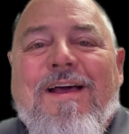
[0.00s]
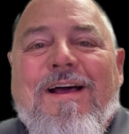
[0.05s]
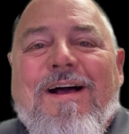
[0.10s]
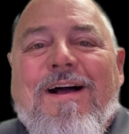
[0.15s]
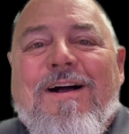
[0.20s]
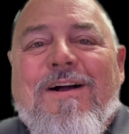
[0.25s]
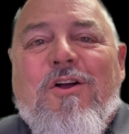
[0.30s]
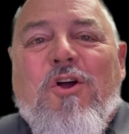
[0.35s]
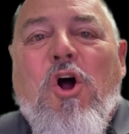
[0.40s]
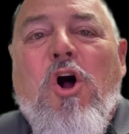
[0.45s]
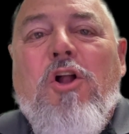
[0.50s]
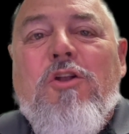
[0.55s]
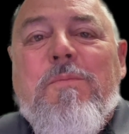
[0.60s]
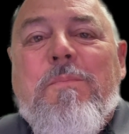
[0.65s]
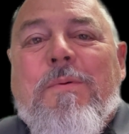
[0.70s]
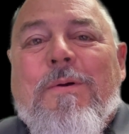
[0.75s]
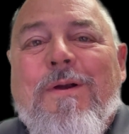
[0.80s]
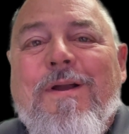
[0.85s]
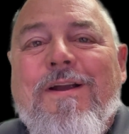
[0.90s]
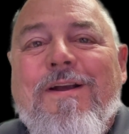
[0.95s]
uh,
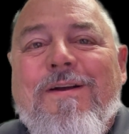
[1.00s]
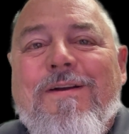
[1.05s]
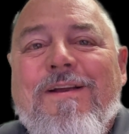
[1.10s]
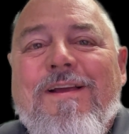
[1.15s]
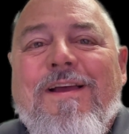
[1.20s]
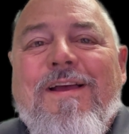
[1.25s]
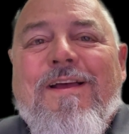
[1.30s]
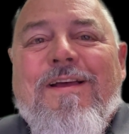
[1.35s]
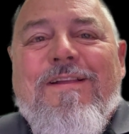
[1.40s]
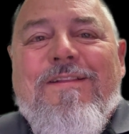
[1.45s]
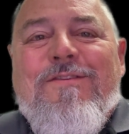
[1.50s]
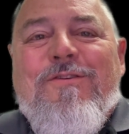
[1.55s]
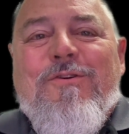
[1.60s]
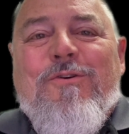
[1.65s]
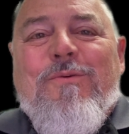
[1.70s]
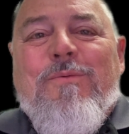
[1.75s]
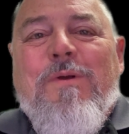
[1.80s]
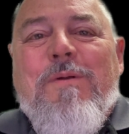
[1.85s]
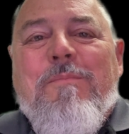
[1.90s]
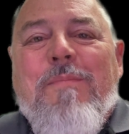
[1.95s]
called prayer
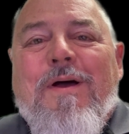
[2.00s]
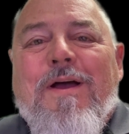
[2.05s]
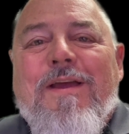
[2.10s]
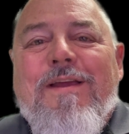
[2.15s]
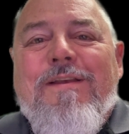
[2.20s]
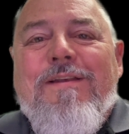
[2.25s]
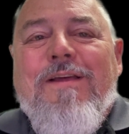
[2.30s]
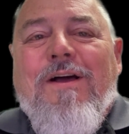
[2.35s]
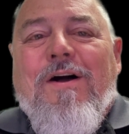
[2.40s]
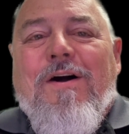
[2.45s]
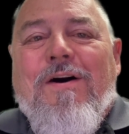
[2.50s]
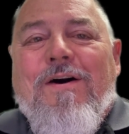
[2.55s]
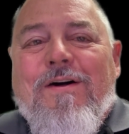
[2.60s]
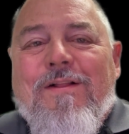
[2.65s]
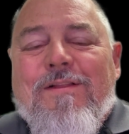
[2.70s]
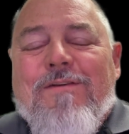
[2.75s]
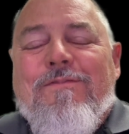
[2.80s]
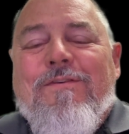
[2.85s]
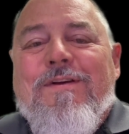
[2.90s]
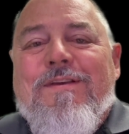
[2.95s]
to remind
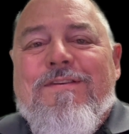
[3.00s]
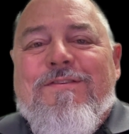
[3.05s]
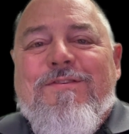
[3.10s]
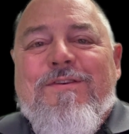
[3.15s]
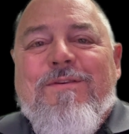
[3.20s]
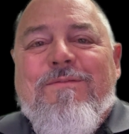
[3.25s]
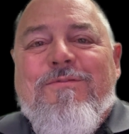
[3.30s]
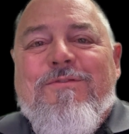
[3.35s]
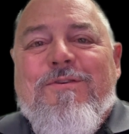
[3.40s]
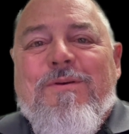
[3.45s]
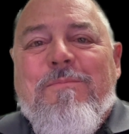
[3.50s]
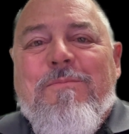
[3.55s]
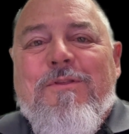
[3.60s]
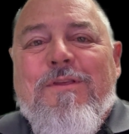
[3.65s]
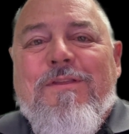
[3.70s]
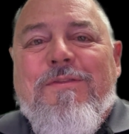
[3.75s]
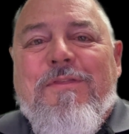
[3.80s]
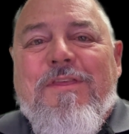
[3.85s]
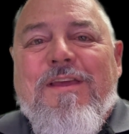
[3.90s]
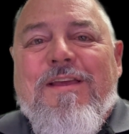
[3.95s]
all of us of some of
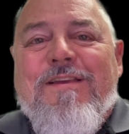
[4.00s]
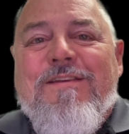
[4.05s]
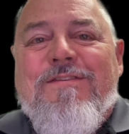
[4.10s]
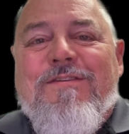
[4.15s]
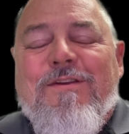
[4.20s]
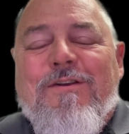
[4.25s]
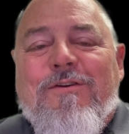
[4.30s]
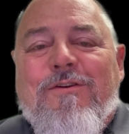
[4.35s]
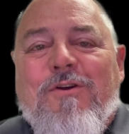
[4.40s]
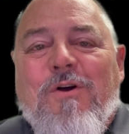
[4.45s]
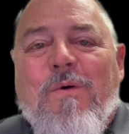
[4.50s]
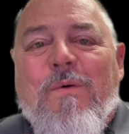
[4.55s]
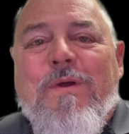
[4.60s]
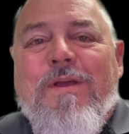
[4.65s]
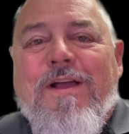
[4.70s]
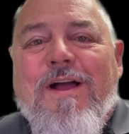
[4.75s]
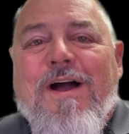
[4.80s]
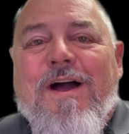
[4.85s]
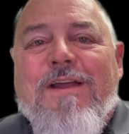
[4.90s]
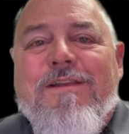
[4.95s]
the things that are
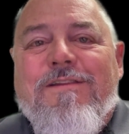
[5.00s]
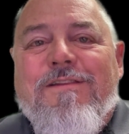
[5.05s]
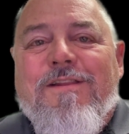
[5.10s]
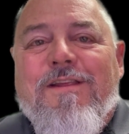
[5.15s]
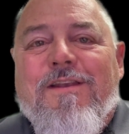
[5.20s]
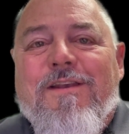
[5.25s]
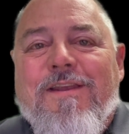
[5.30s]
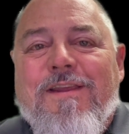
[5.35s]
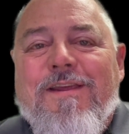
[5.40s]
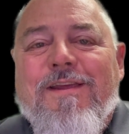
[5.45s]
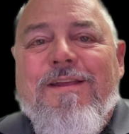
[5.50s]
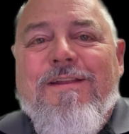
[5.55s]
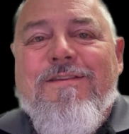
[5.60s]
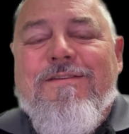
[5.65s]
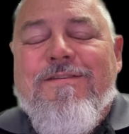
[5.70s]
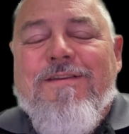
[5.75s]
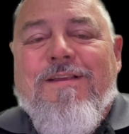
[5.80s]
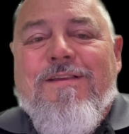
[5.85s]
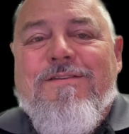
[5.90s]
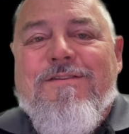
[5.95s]
going on and the
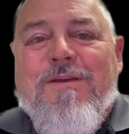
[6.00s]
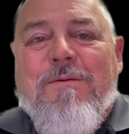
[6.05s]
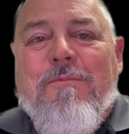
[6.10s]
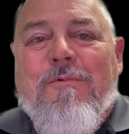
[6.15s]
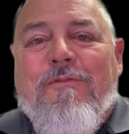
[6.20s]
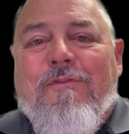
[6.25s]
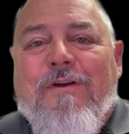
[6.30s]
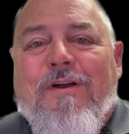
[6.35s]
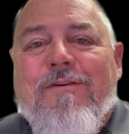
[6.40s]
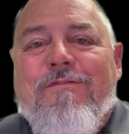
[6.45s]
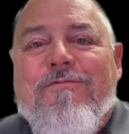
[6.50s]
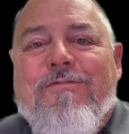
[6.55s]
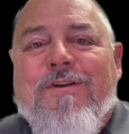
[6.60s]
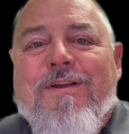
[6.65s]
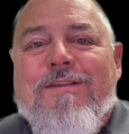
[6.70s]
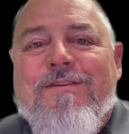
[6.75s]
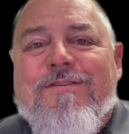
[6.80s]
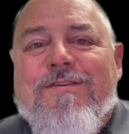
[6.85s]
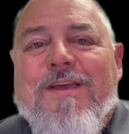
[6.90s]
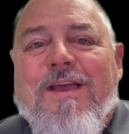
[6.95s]
needs that some of our
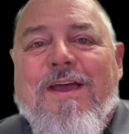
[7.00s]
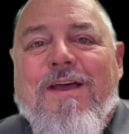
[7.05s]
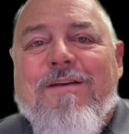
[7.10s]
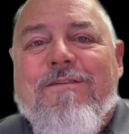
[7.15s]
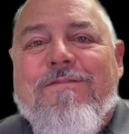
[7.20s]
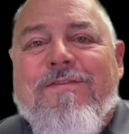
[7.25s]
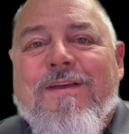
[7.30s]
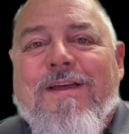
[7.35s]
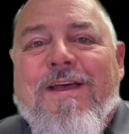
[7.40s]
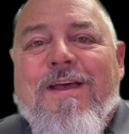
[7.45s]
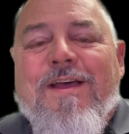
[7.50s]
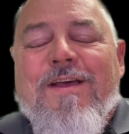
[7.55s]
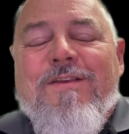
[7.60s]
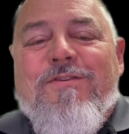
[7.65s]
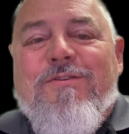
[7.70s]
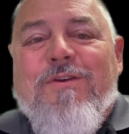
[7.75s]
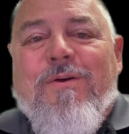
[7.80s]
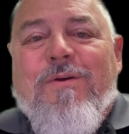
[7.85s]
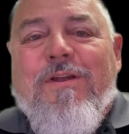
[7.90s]
friends have. So